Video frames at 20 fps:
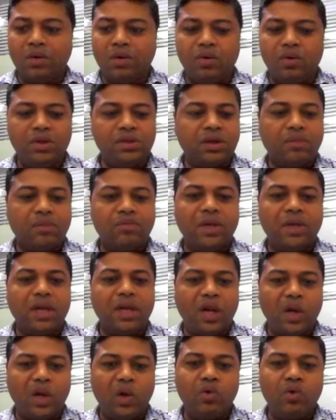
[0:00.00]
doing
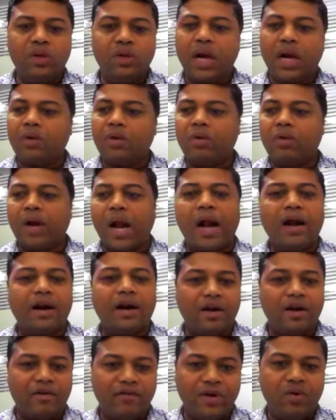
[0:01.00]
something new that would
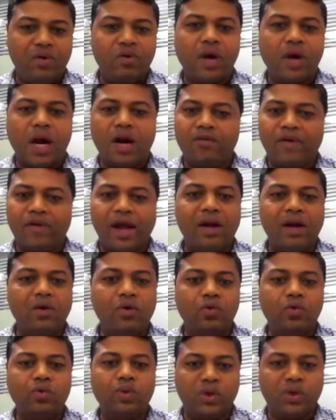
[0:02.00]
add revenue, add
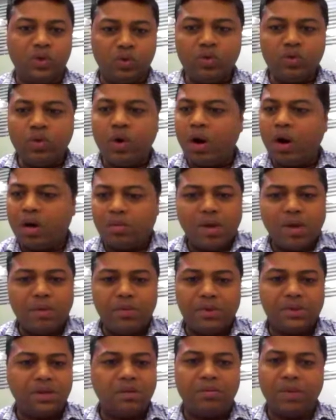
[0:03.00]
value to you or
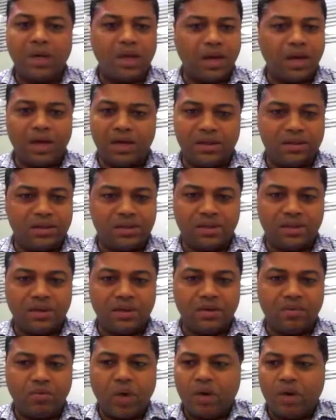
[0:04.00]
maybe somebody else?
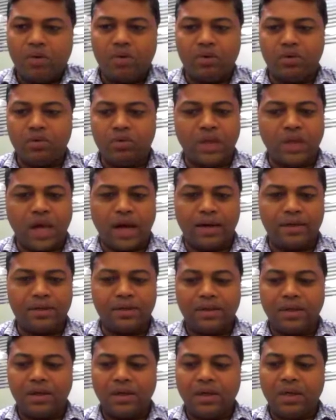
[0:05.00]
Why would you do that?
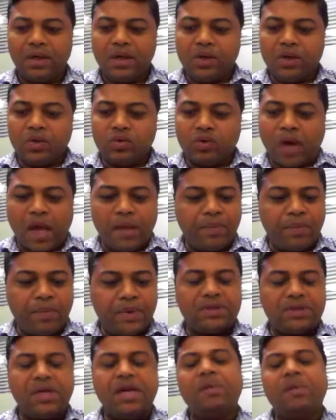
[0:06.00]
So I
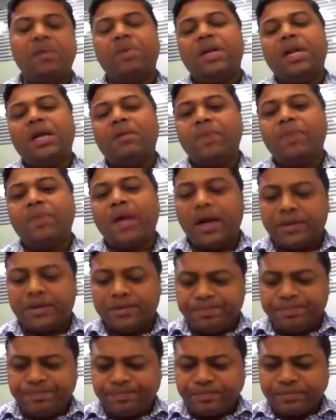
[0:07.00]
personally believe that
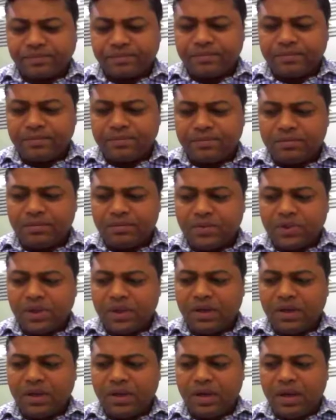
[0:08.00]

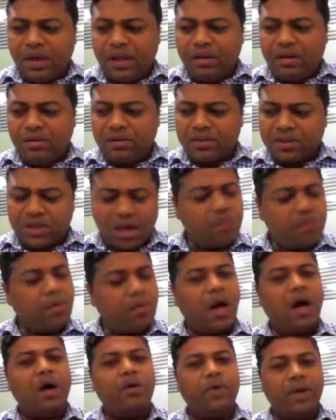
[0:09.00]
in
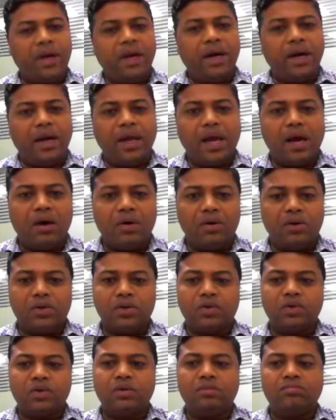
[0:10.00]
somehow in India
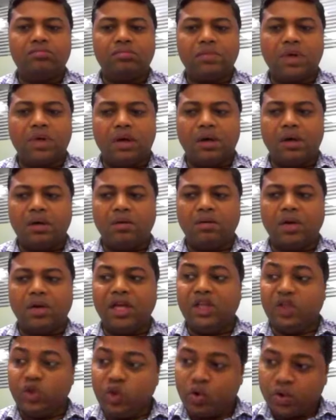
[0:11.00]
also,
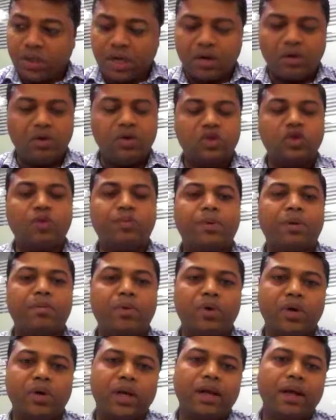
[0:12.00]
NGOs are also
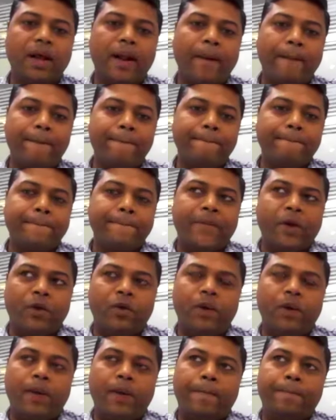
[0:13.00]
promoting,
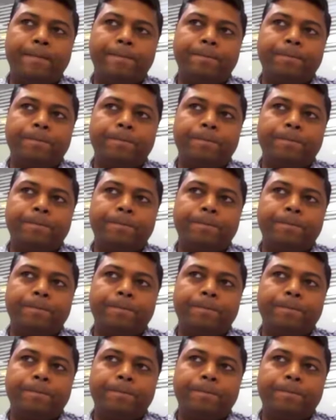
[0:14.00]
you know,